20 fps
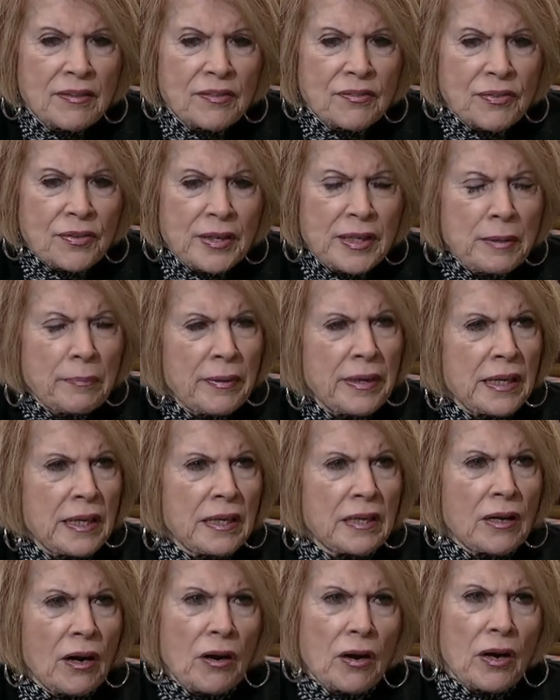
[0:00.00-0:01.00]
for anybody
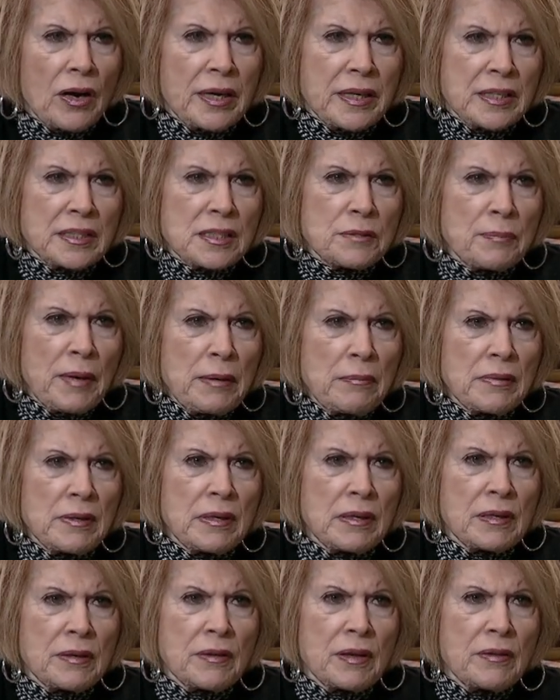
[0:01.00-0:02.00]
in our audience,
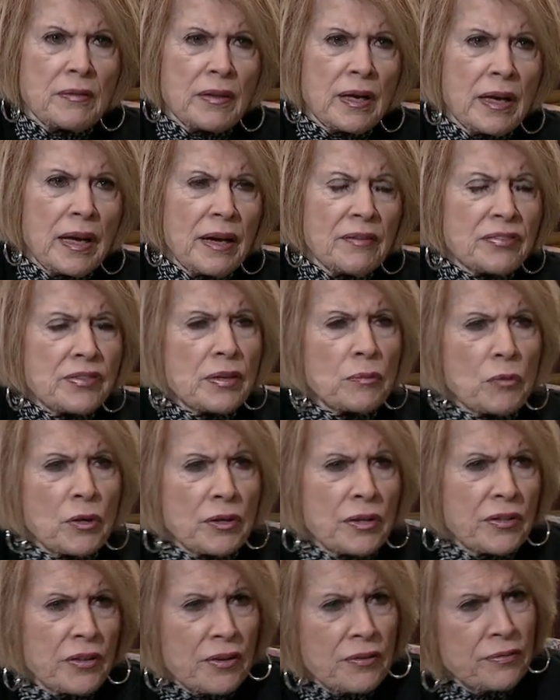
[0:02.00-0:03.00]
maybe they have someone
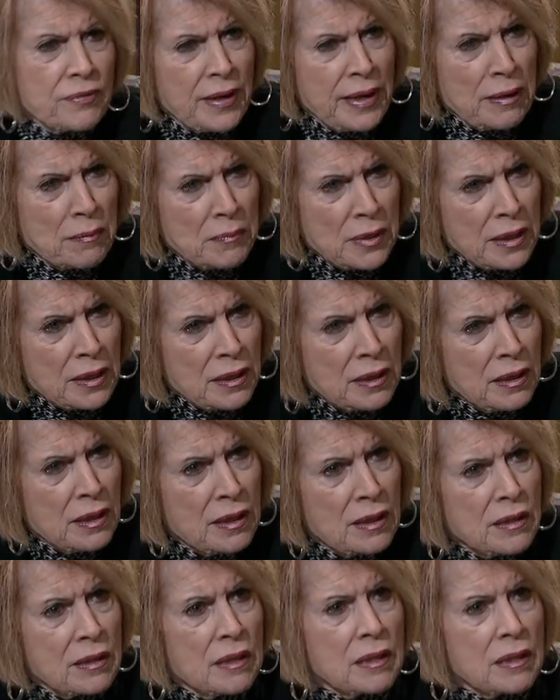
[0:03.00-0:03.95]
in their family mm-hmm.